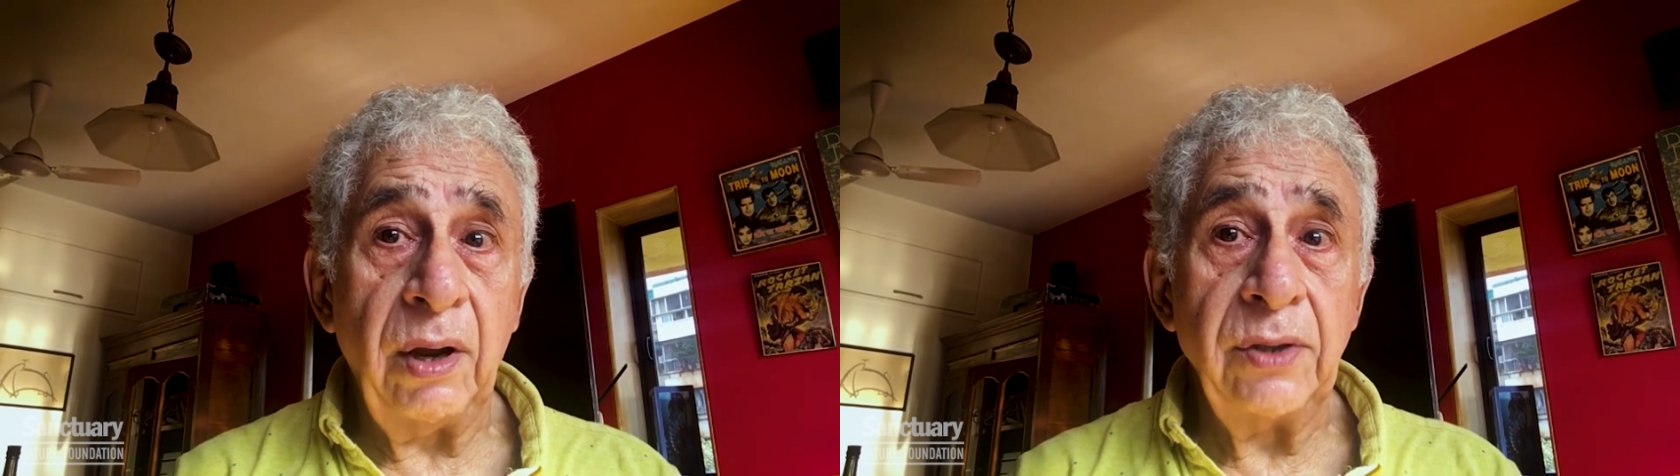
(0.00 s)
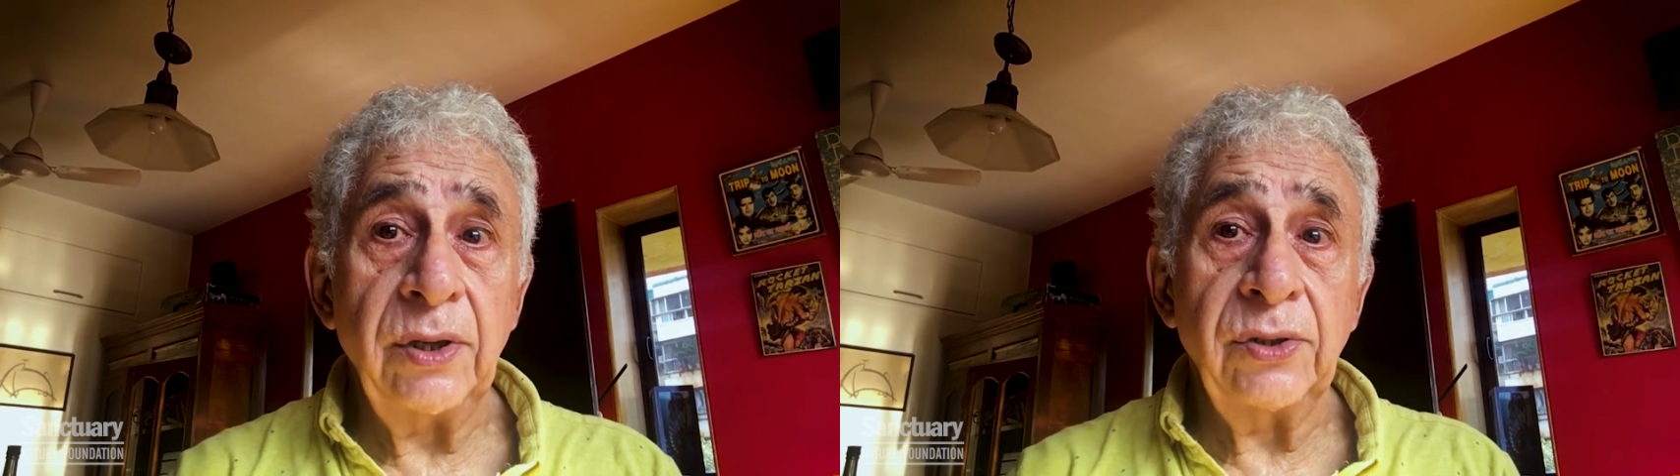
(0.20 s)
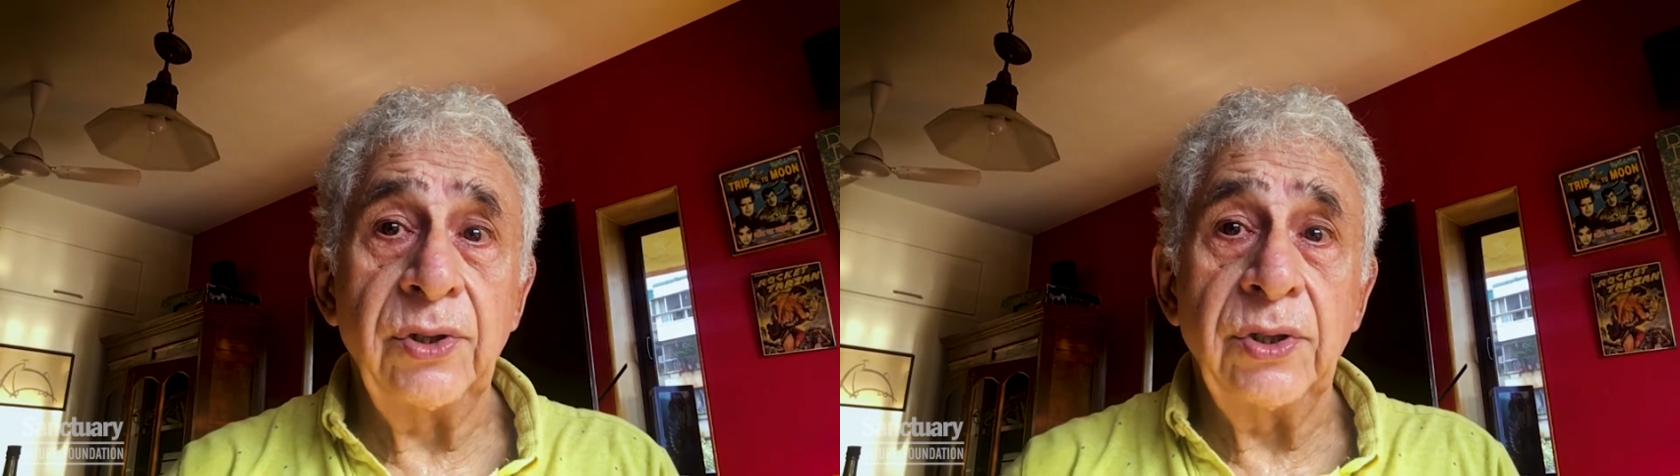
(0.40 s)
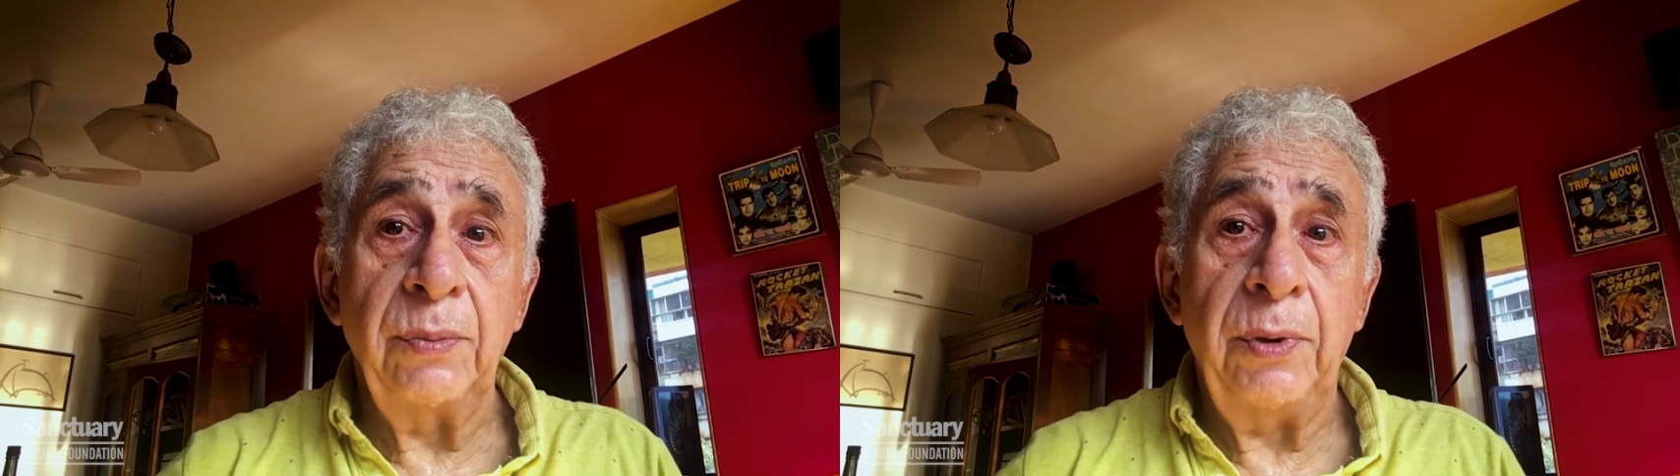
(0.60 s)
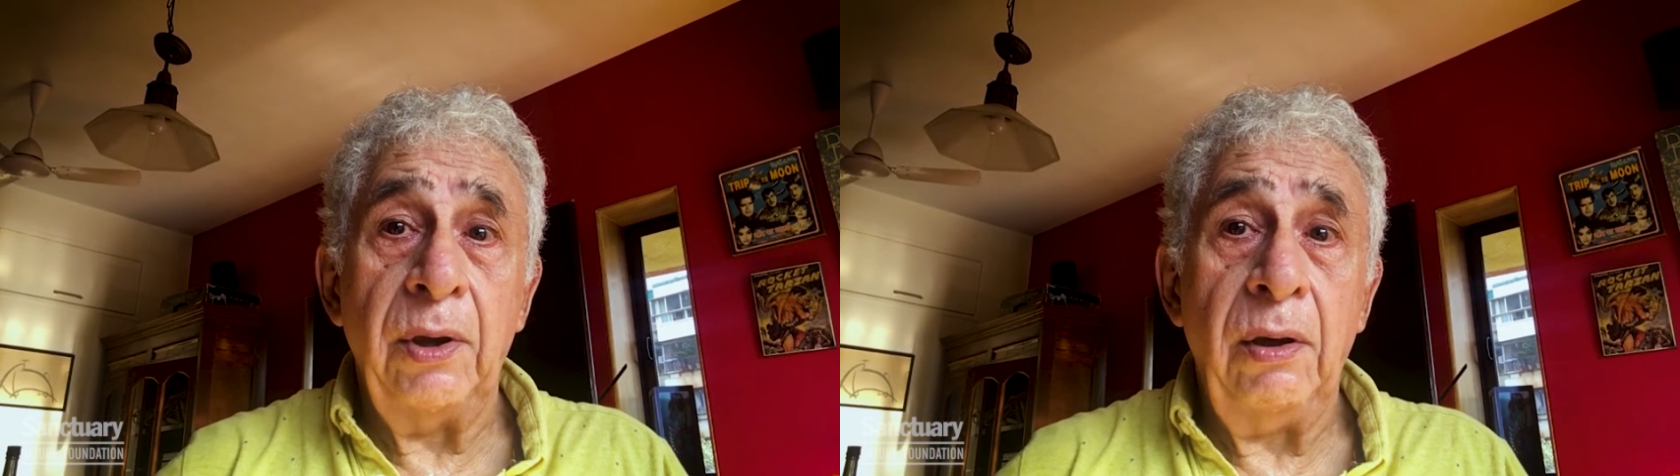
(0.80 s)
I just
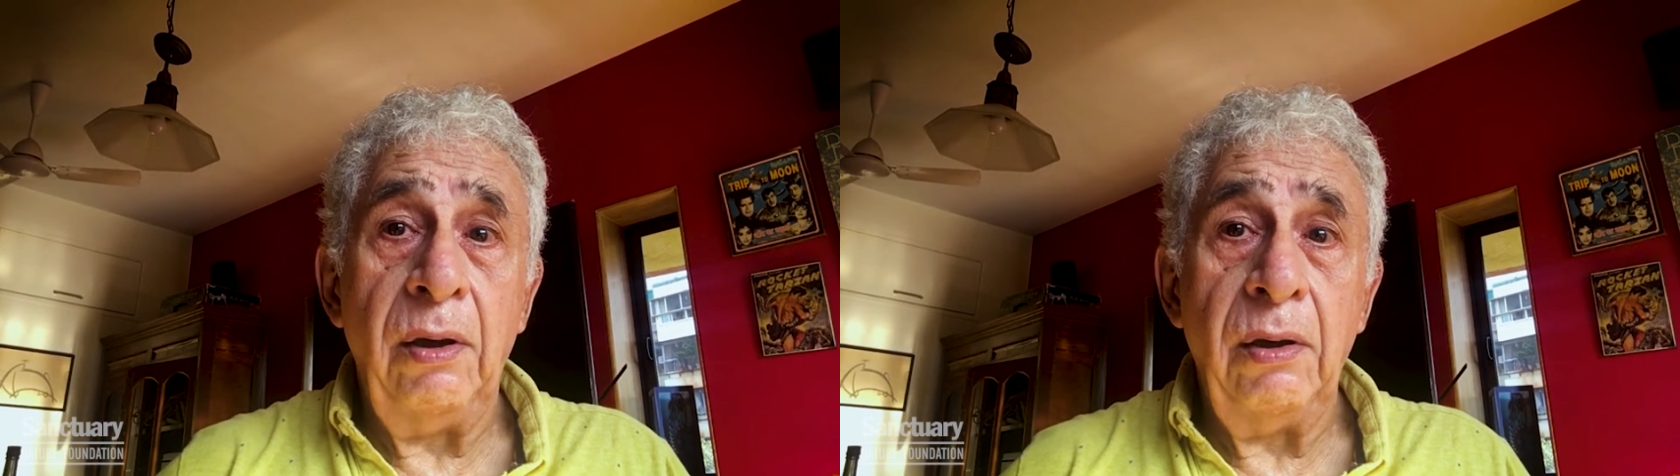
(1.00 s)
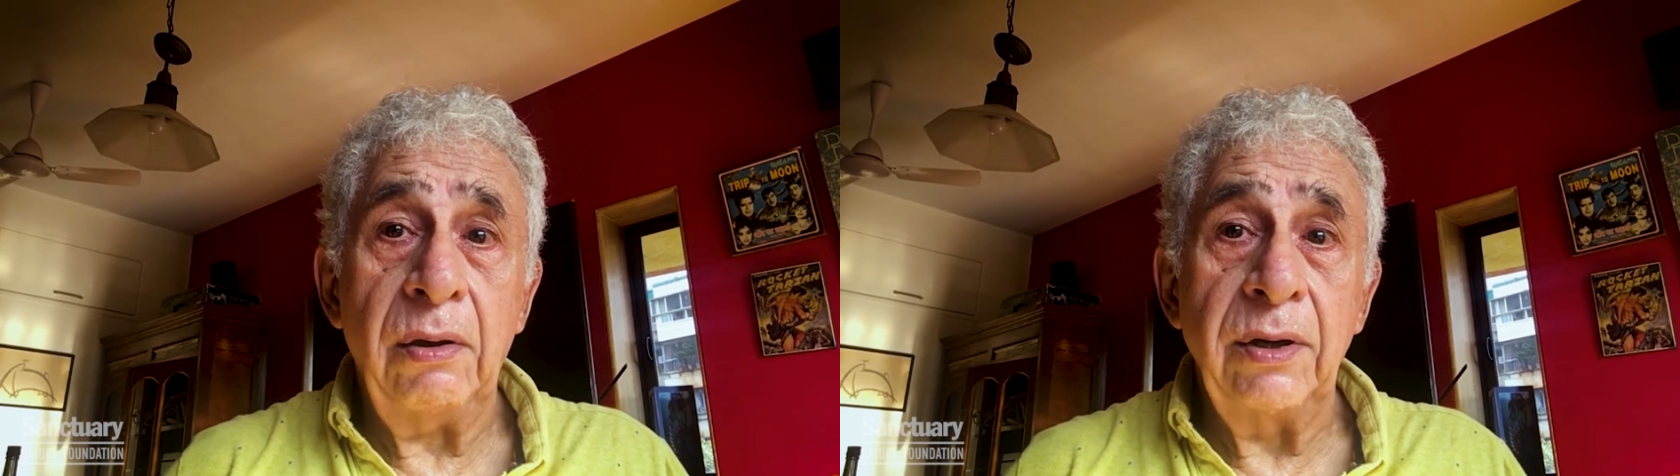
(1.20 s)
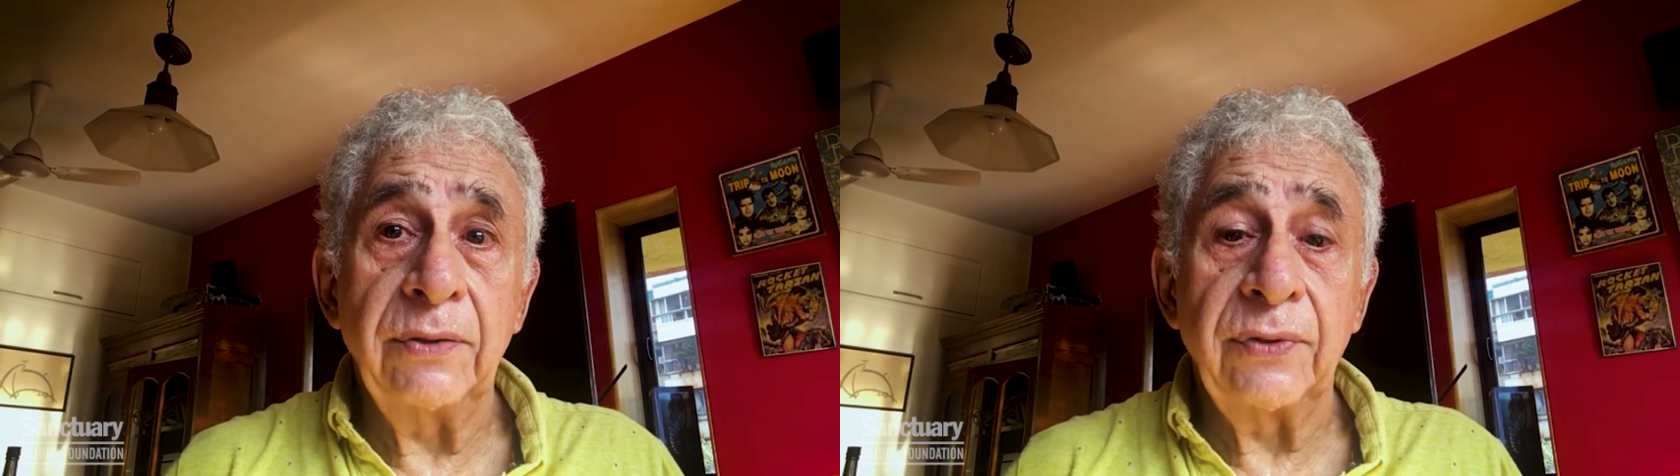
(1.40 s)
disappear in